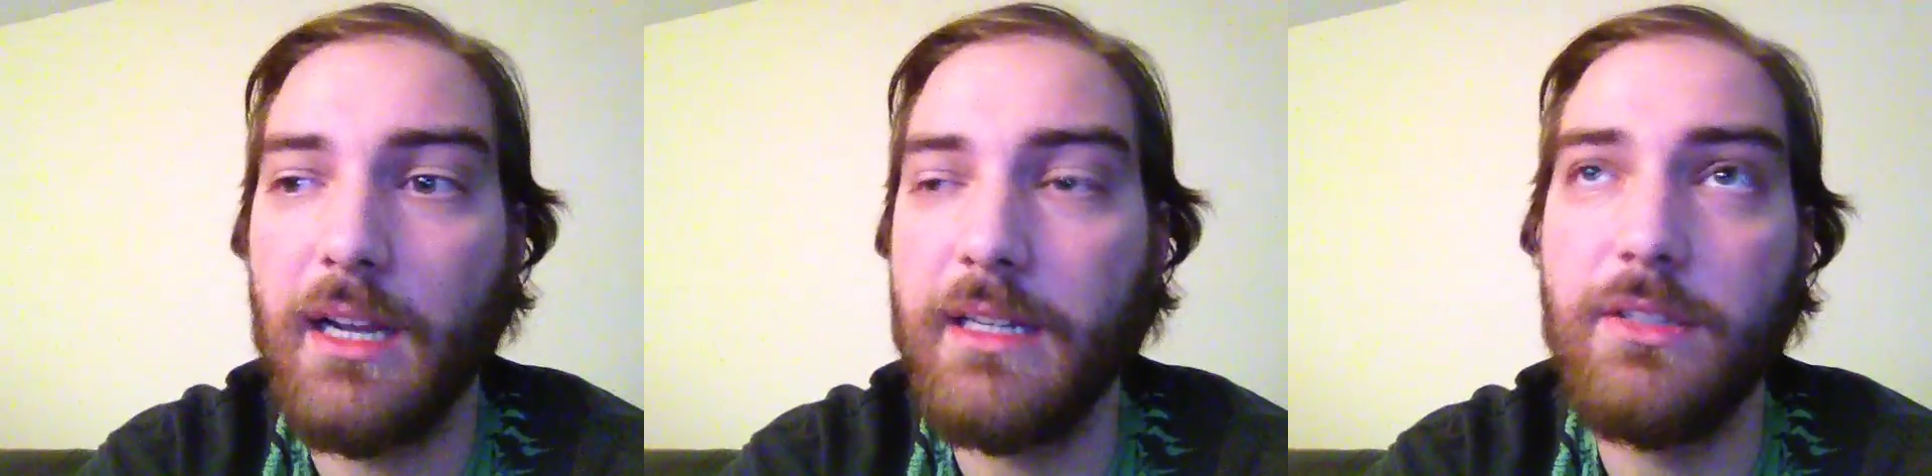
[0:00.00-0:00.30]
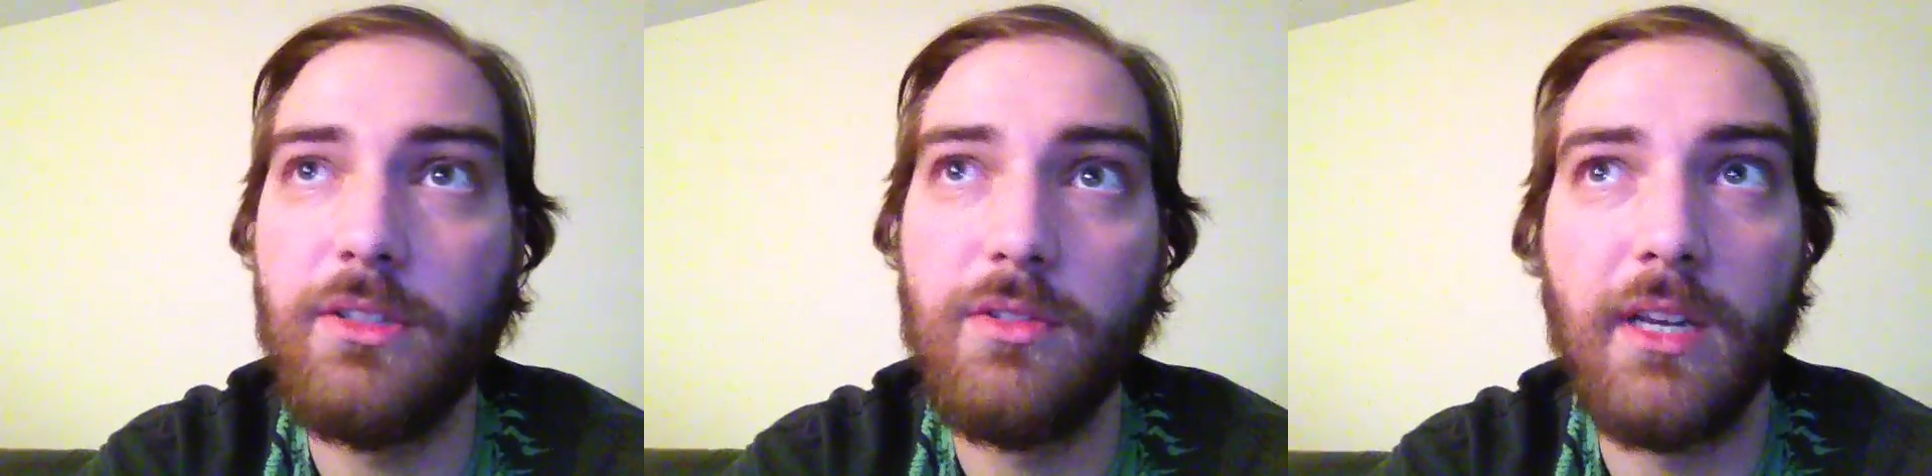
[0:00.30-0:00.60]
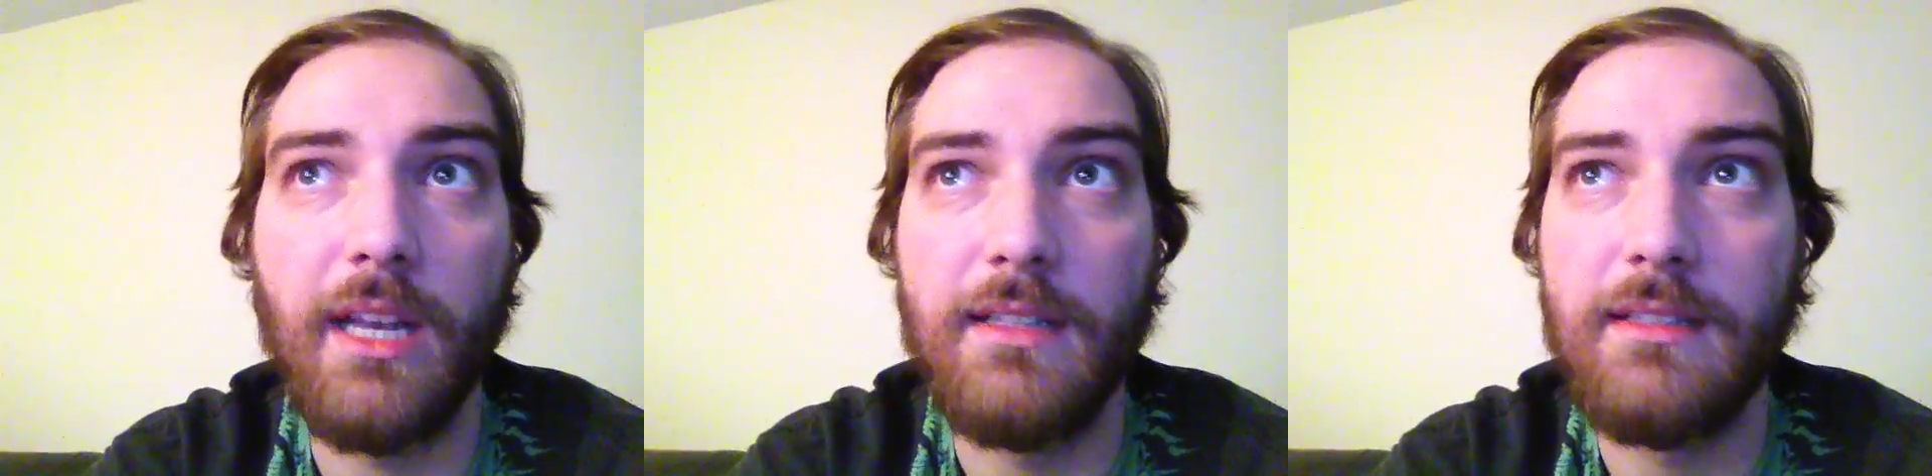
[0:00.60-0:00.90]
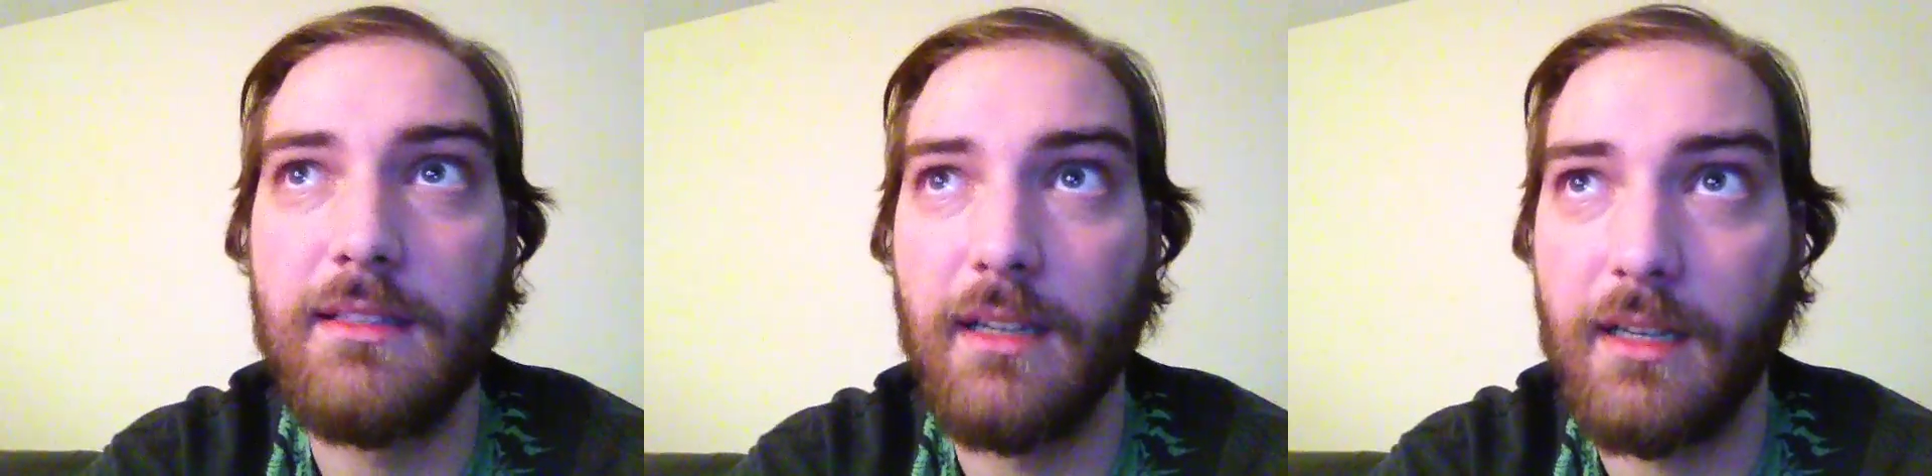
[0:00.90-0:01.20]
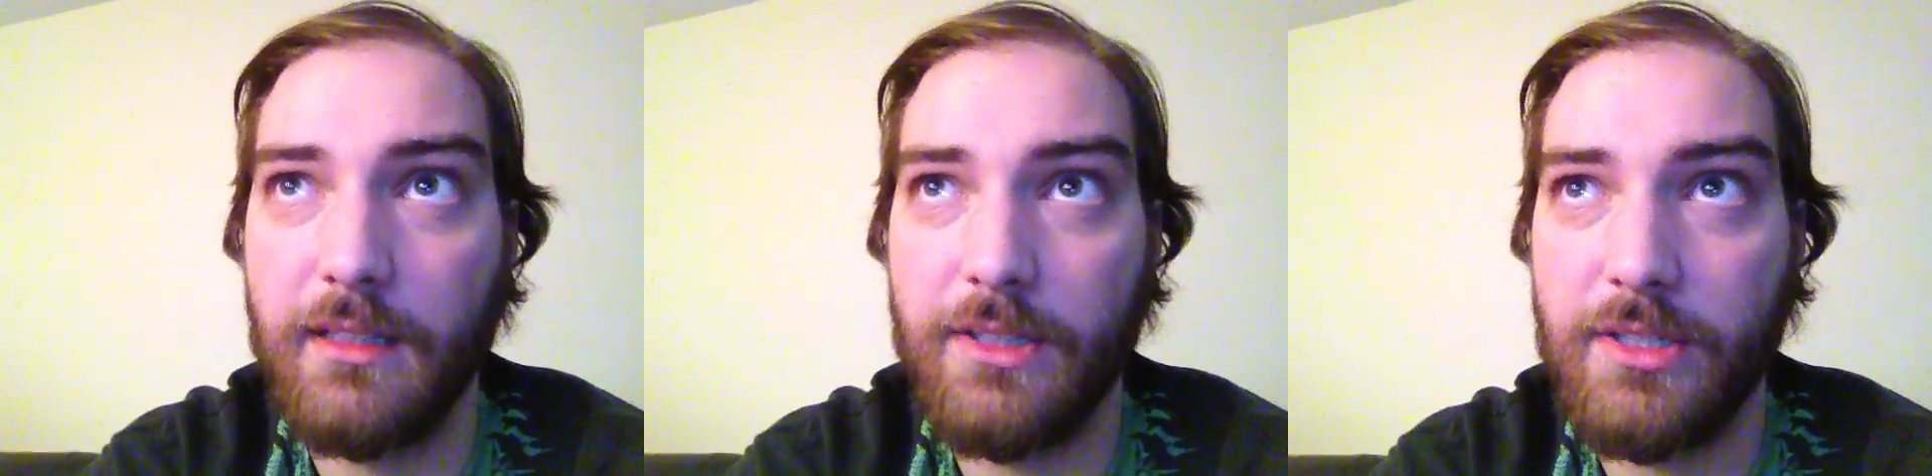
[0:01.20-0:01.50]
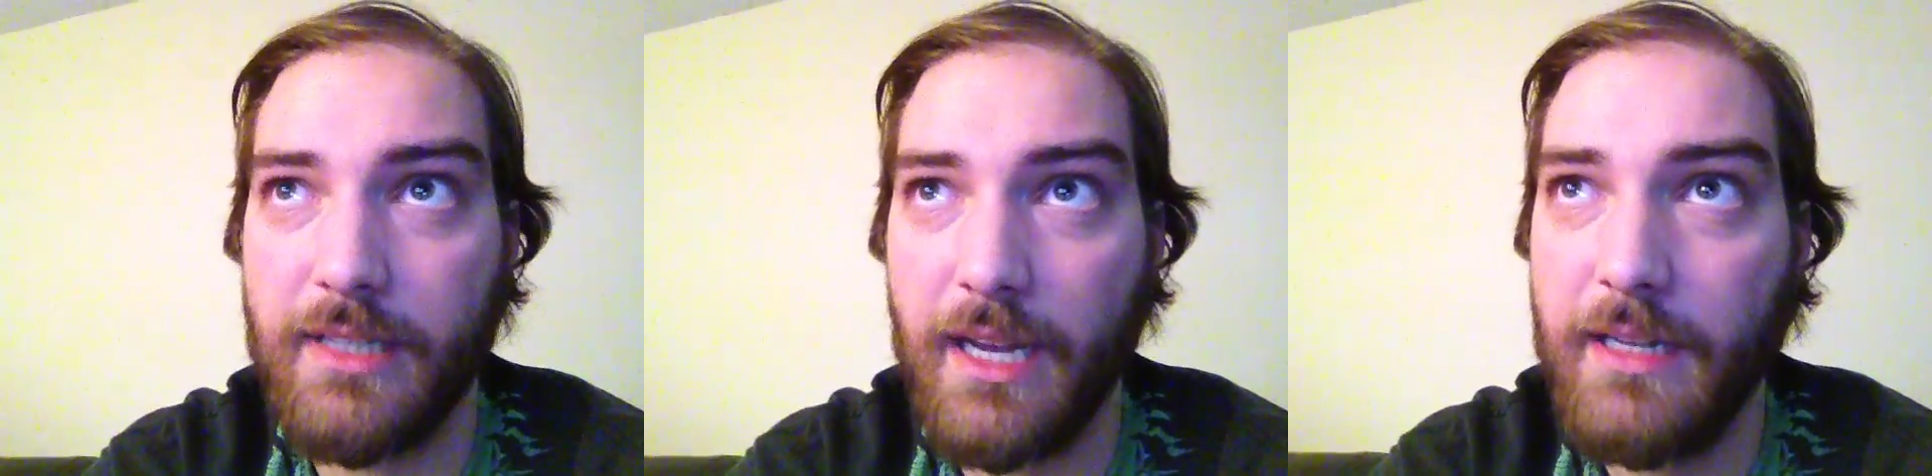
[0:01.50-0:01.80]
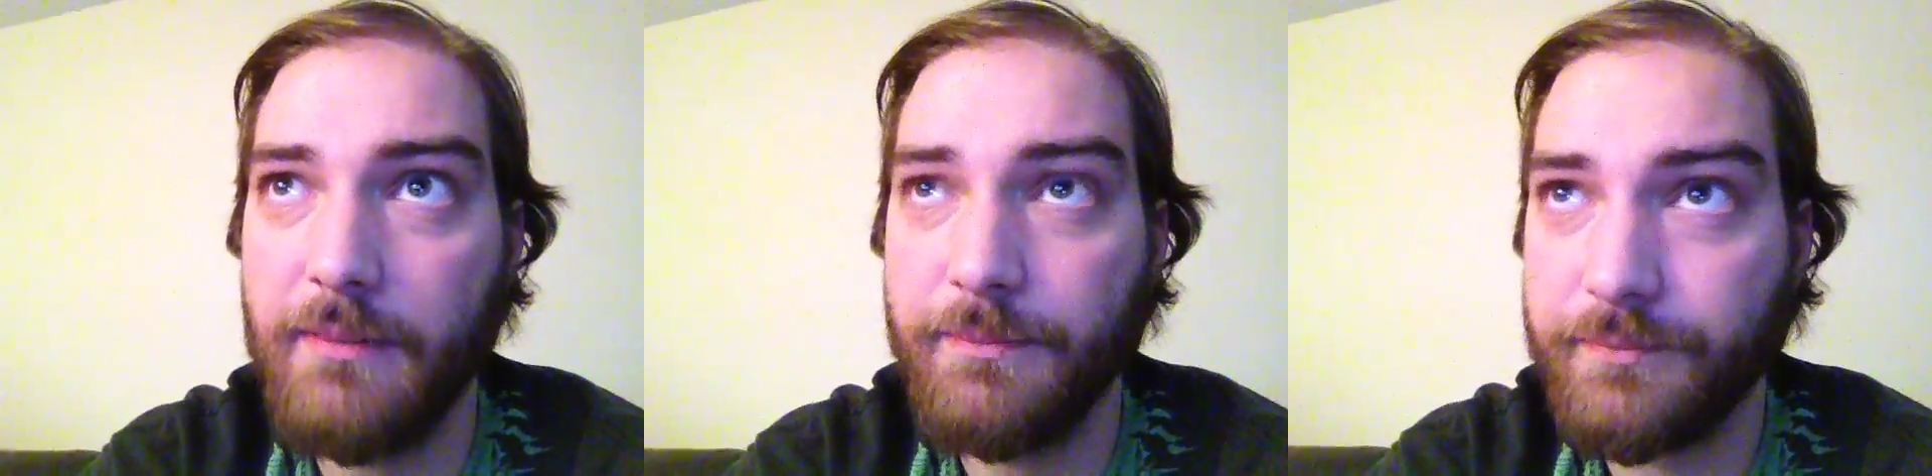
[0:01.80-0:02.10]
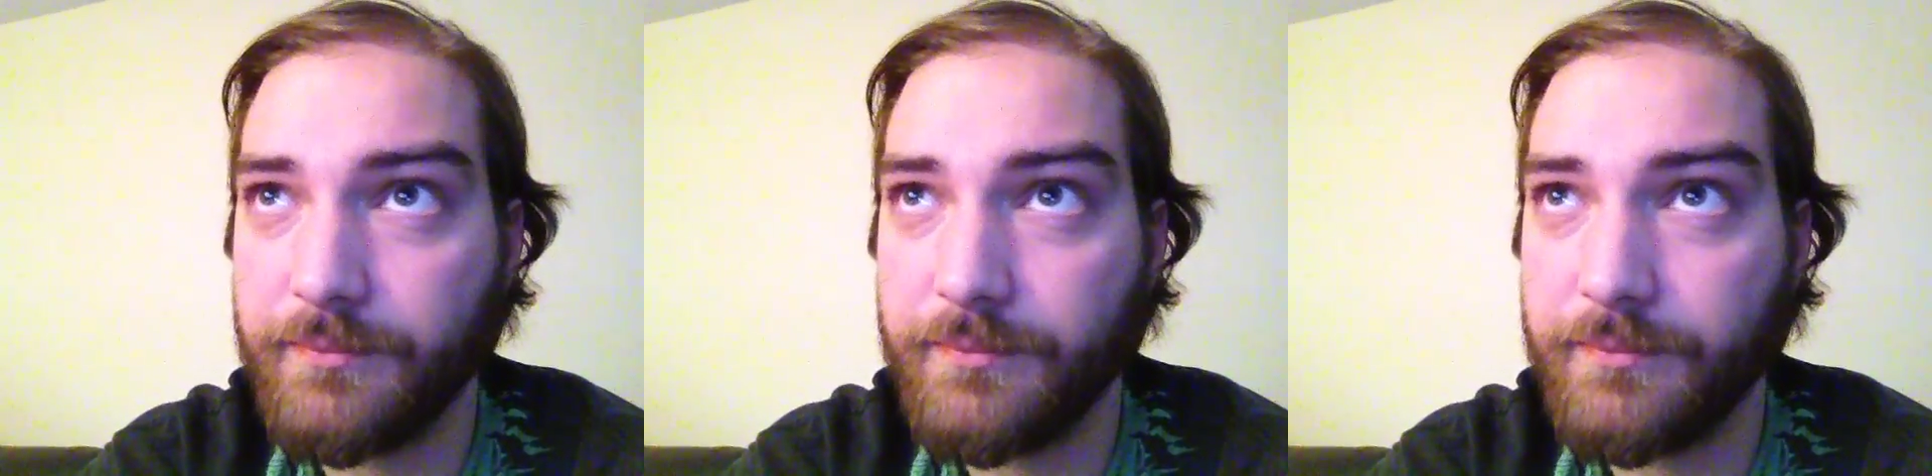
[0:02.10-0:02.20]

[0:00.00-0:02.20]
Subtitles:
I didn't use it against Glitch's Tenon,